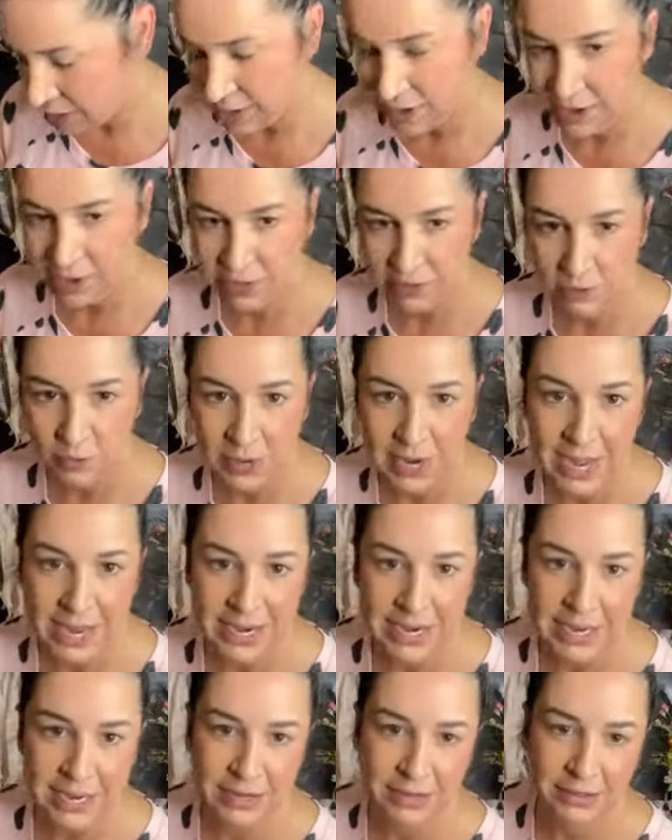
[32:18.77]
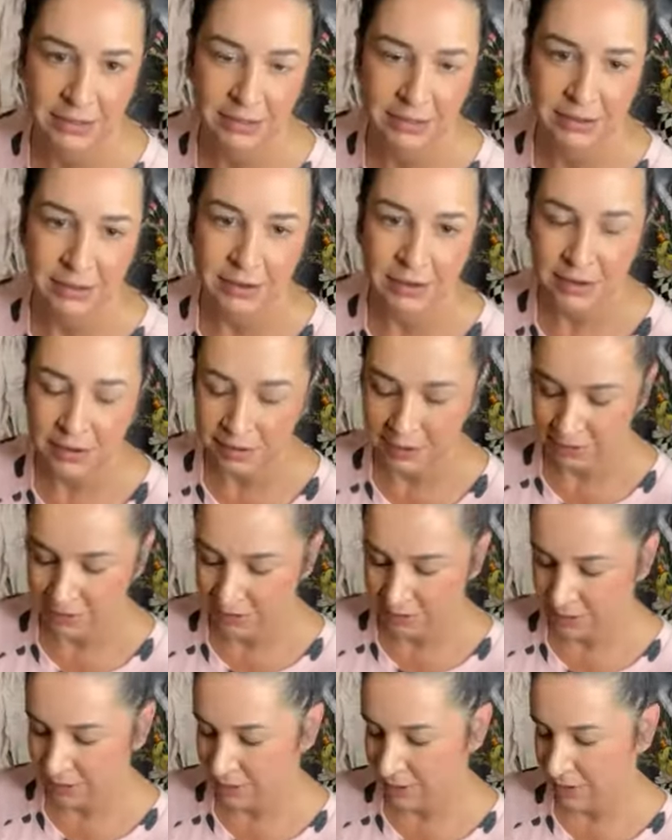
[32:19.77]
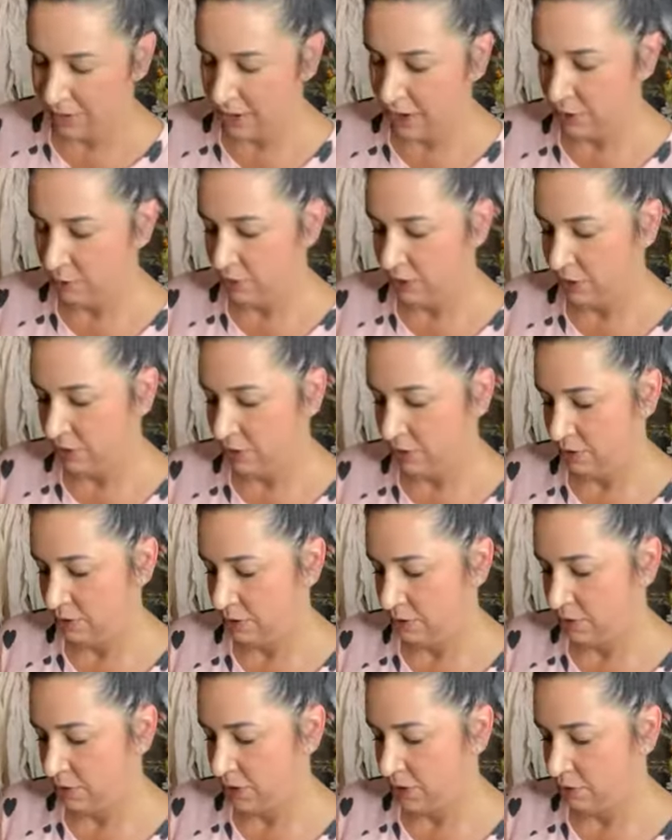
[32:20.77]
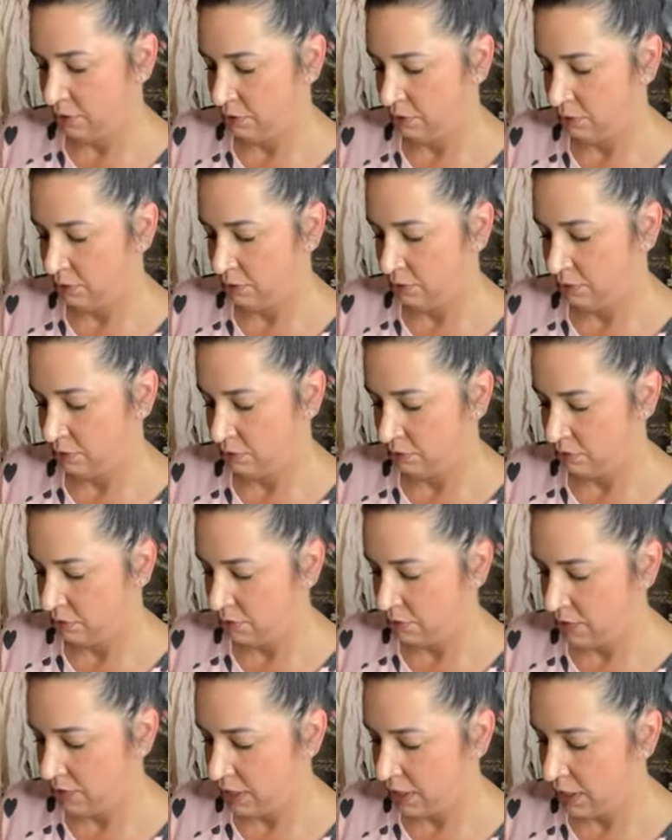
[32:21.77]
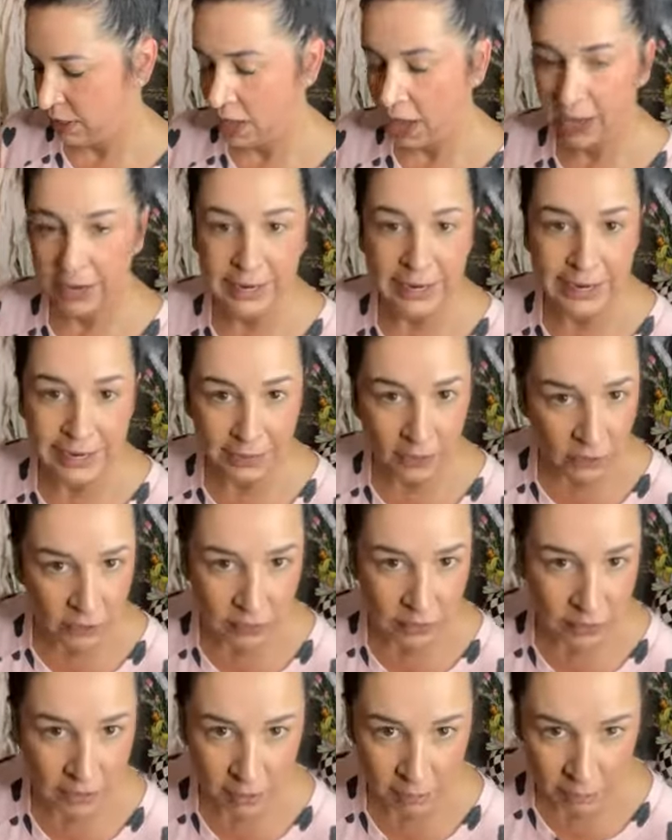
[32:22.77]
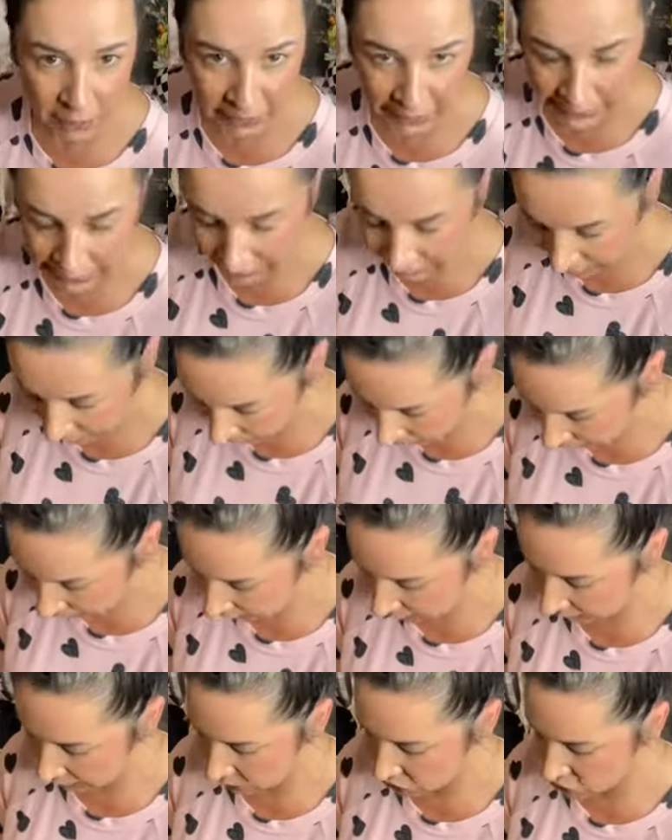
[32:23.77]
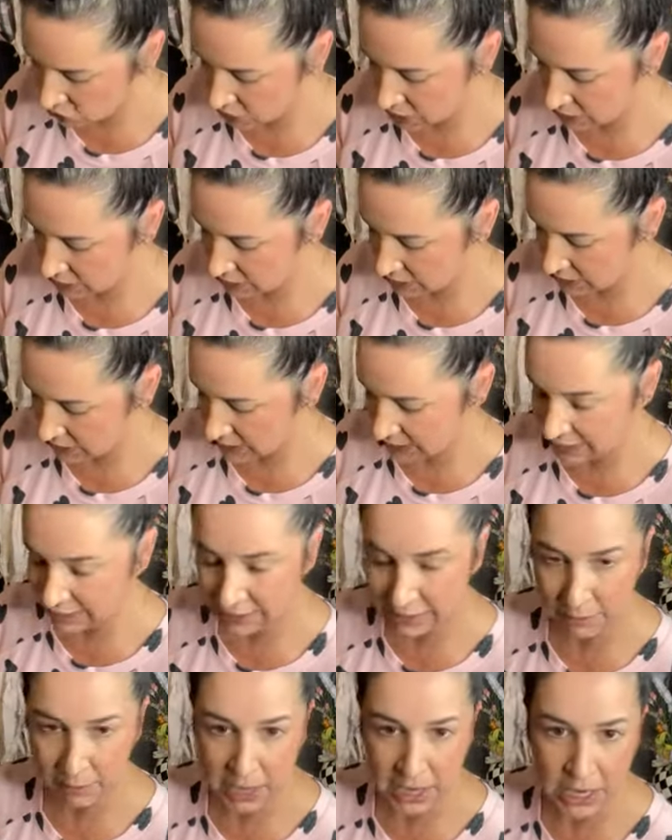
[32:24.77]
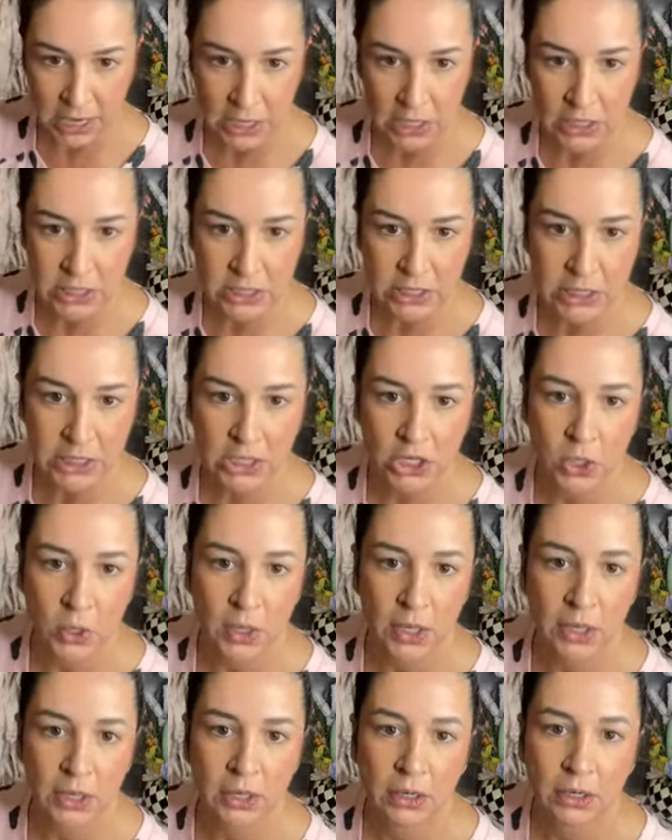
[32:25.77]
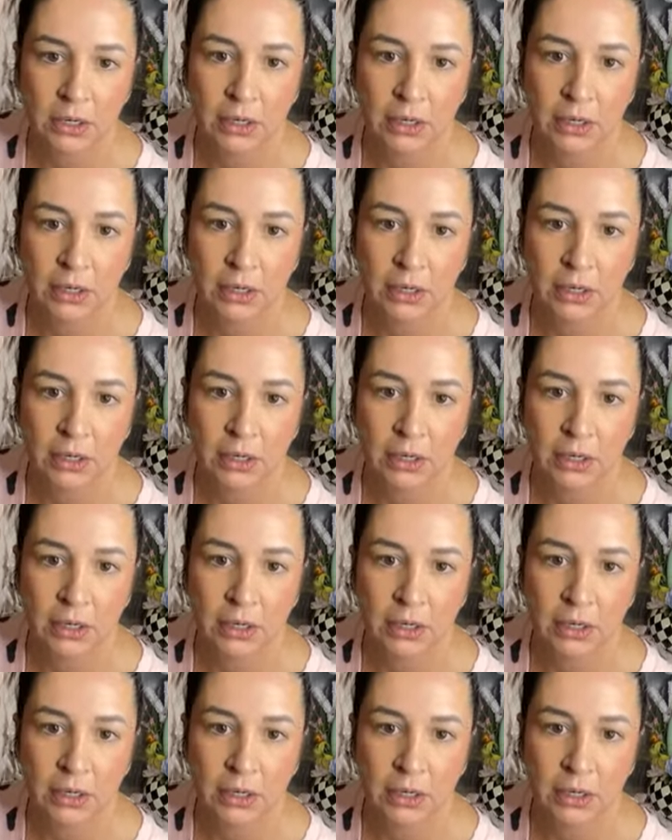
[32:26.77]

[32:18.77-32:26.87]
that's what I did. I'd rather, you know, not hear the complaining and just get somebody else to do it.